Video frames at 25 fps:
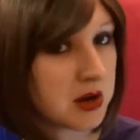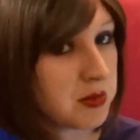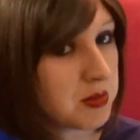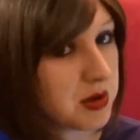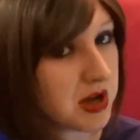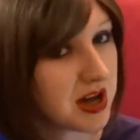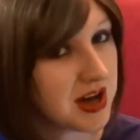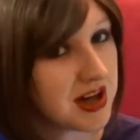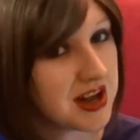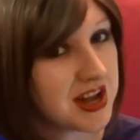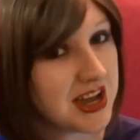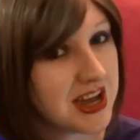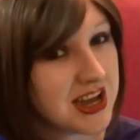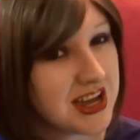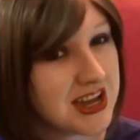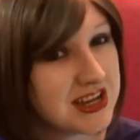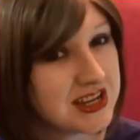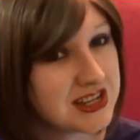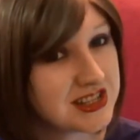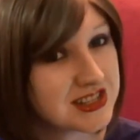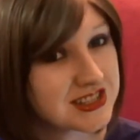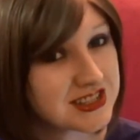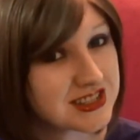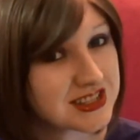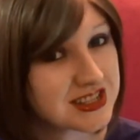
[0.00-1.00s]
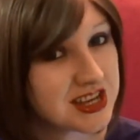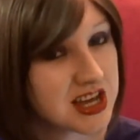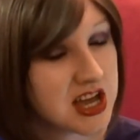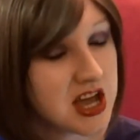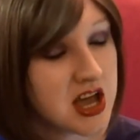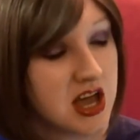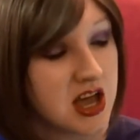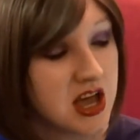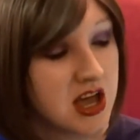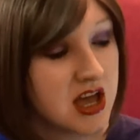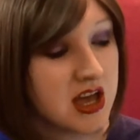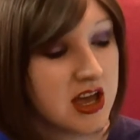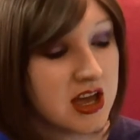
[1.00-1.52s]
about it
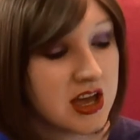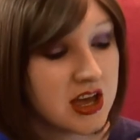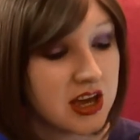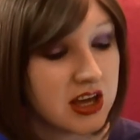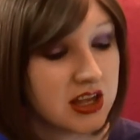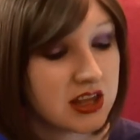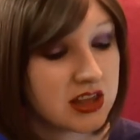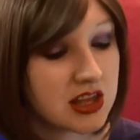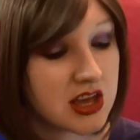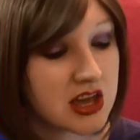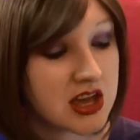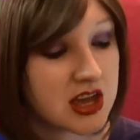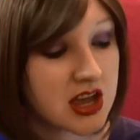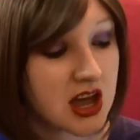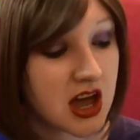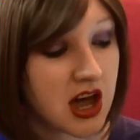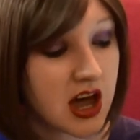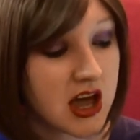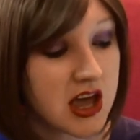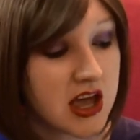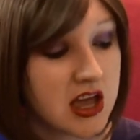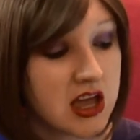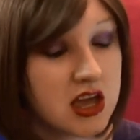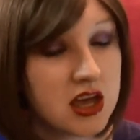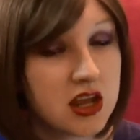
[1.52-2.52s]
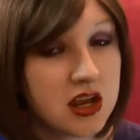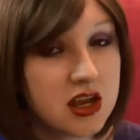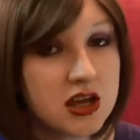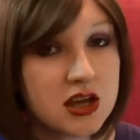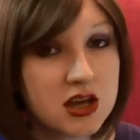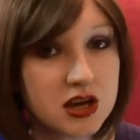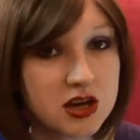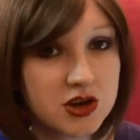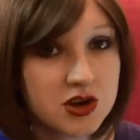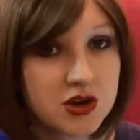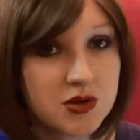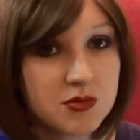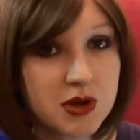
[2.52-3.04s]
and like I hid it
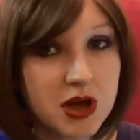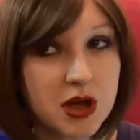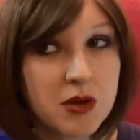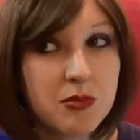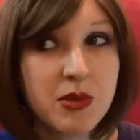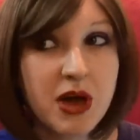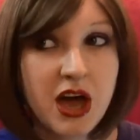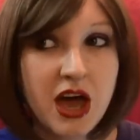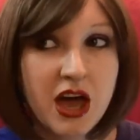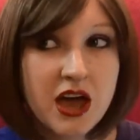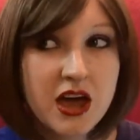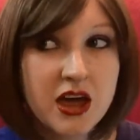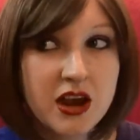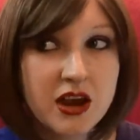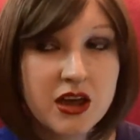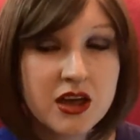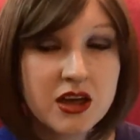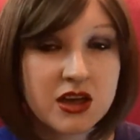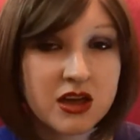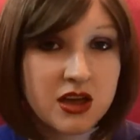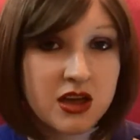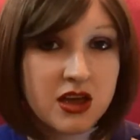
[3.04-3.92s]
under my bed